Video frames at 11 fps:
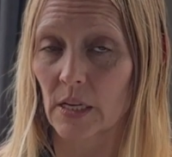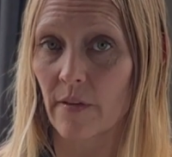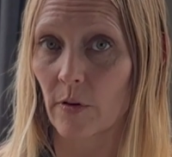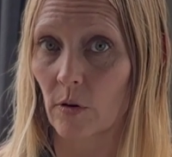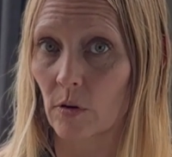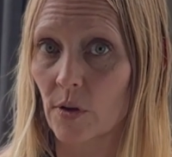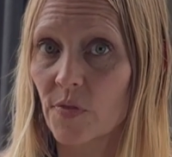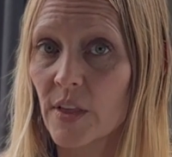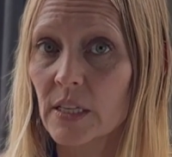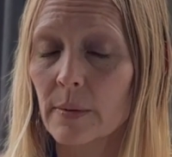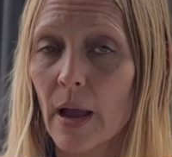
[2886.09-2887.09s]
I've heard good
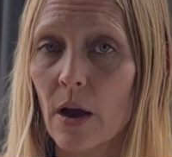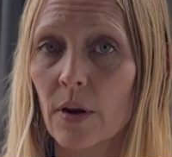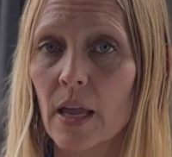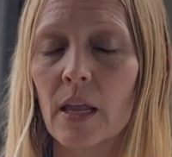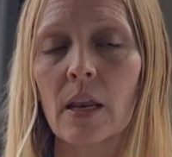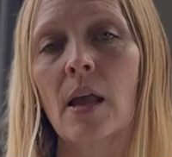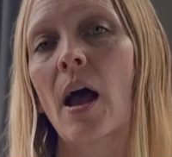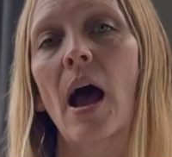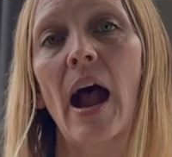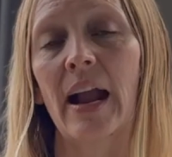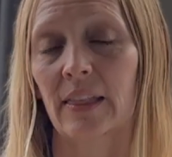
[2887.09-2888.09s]
things about it.
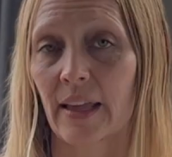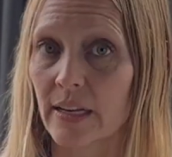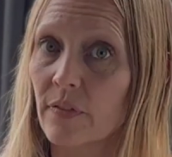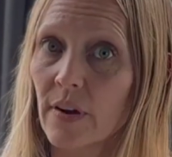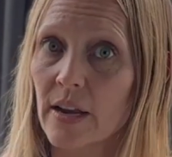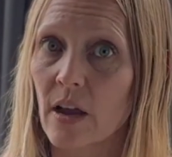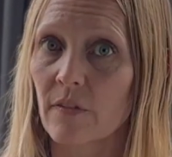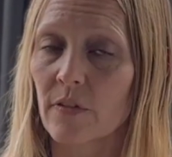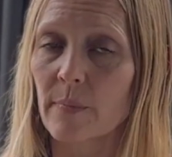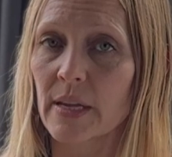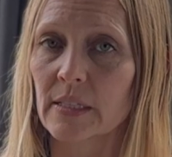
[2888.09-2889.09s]
I'd like to find out
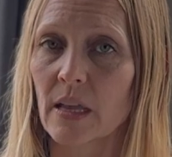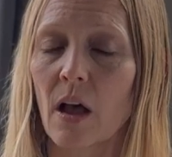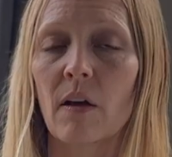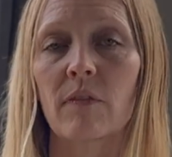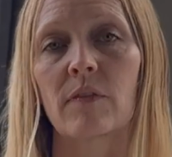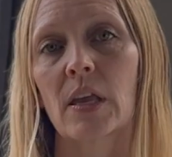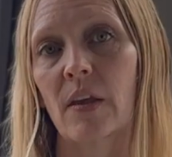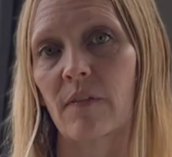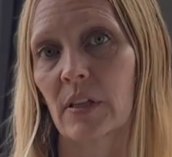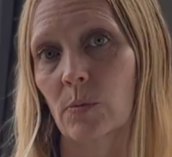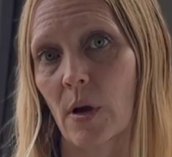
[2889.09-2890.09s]
for myself
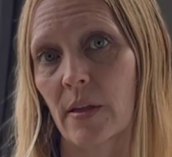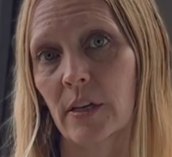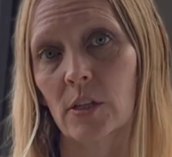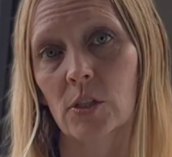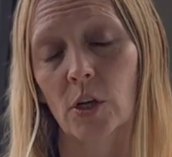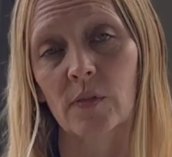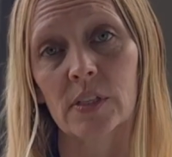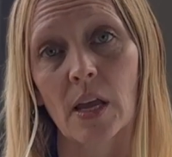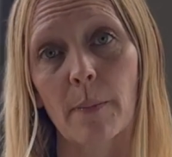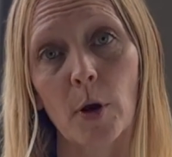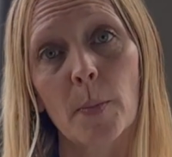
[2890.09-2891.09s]
if it's one that deserves
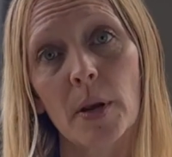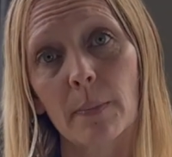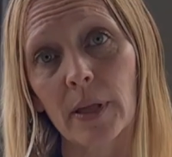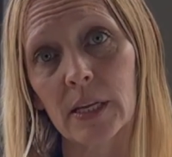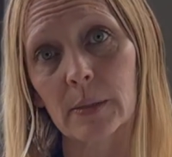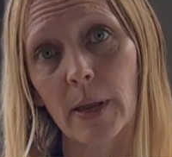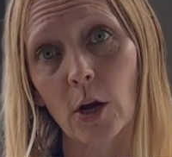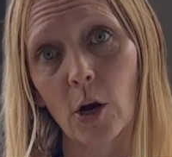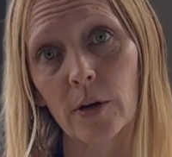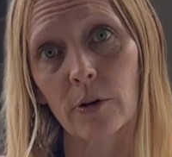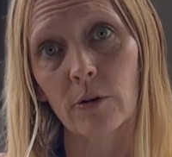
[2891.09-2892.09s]
a permanent place in my
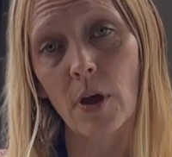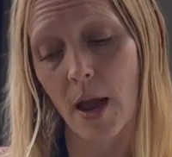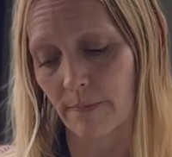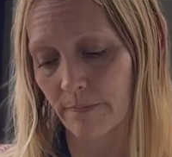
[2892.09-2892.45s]
garden or not.